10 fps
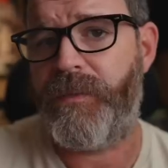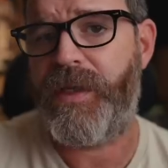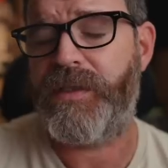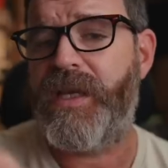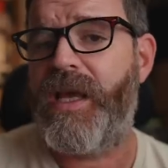
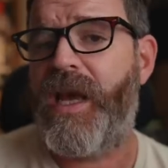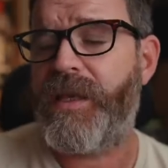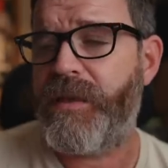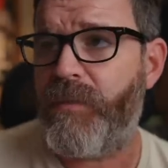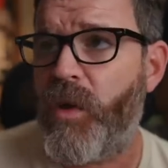means. I
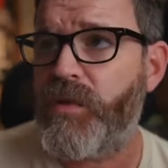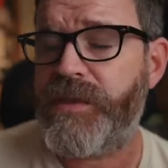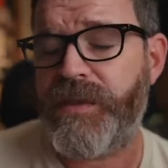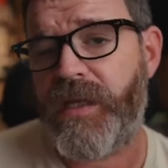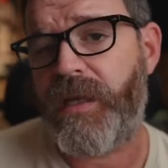think most
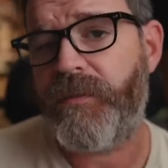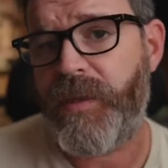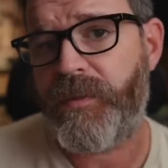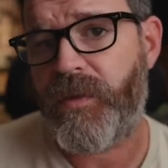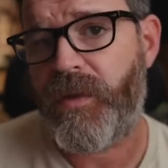of the time
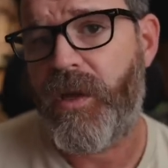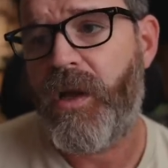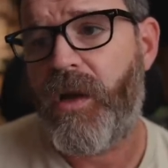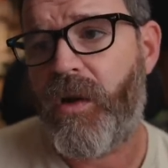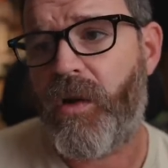people
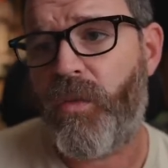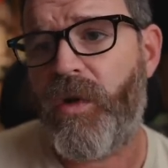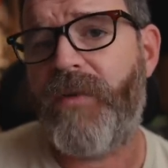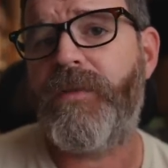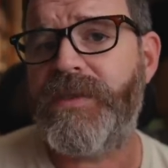are
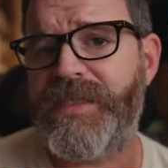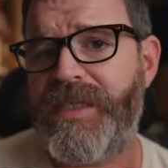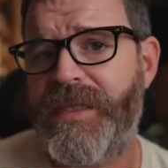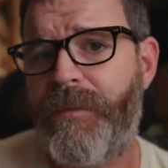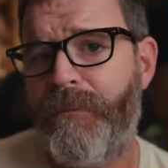
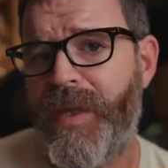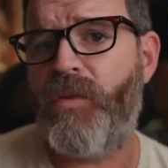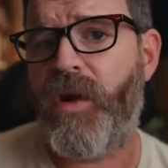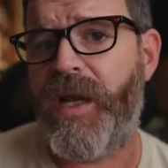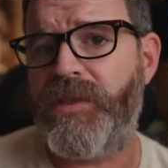referencing
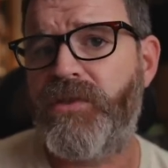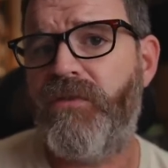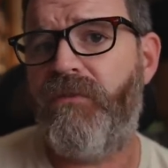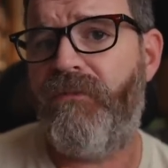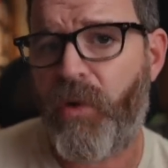mid-range
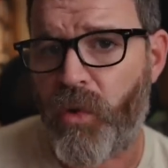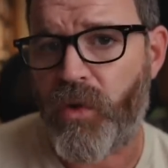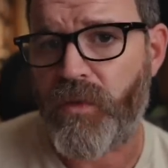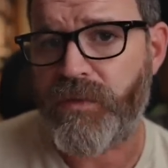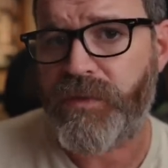
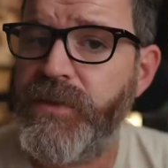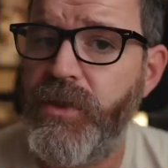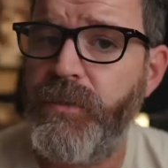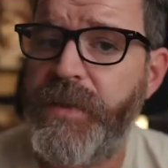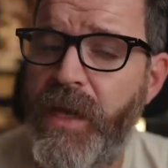vocals.
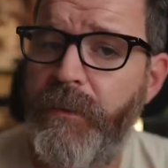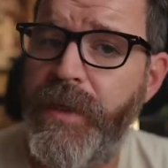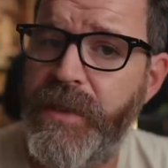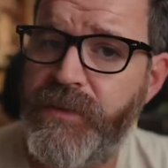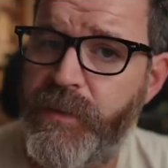Scooped out
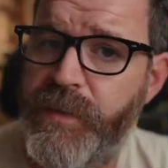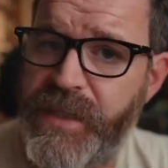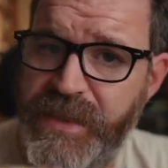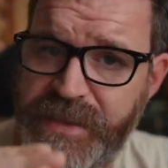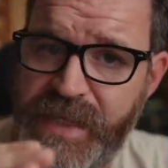mids would be
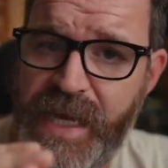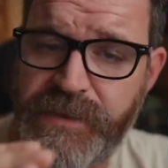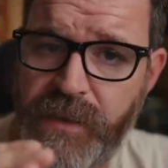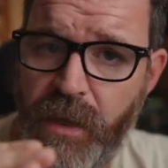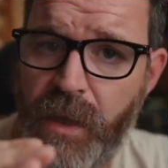the
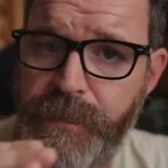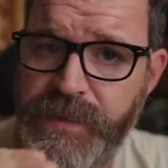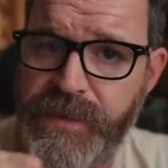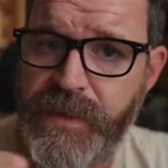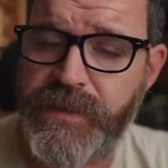exact
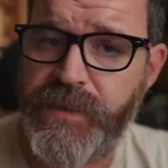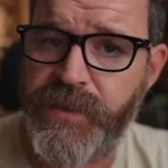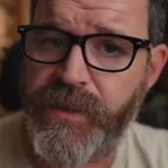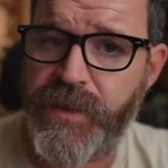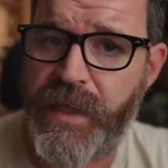opposite. So
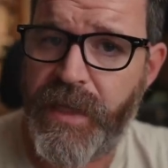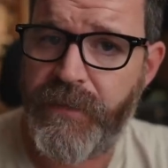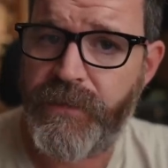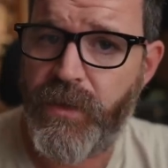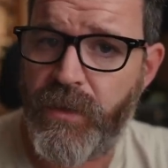you're gonna
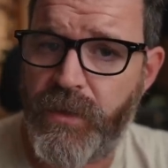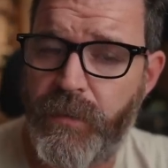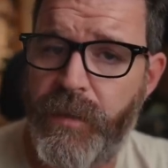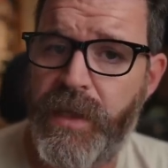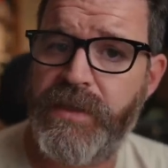have Kurt
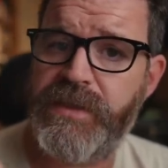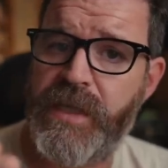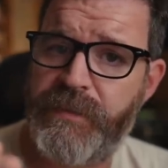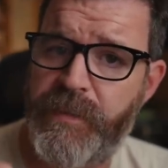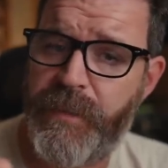Cobain
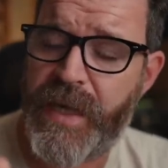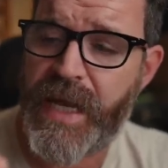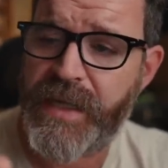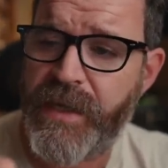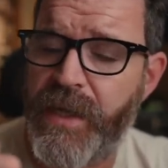stepped
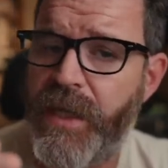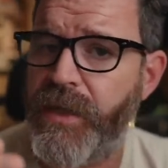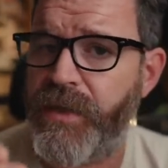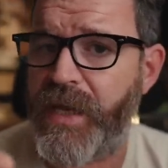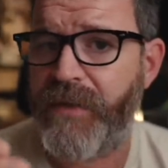back,
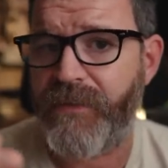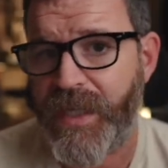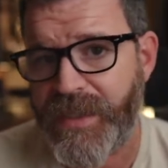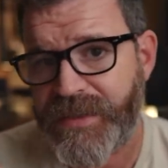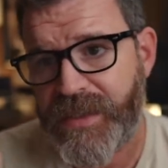you're gonna have
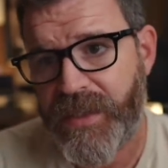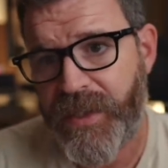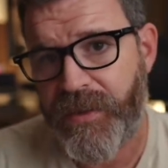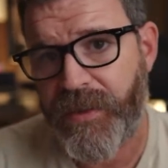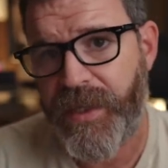less
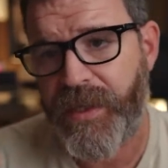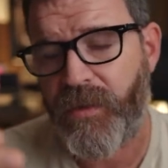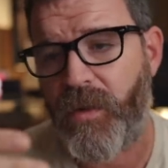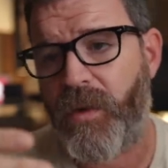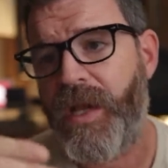clarity,
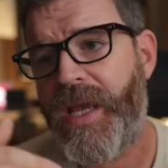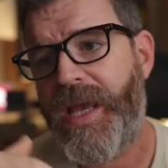or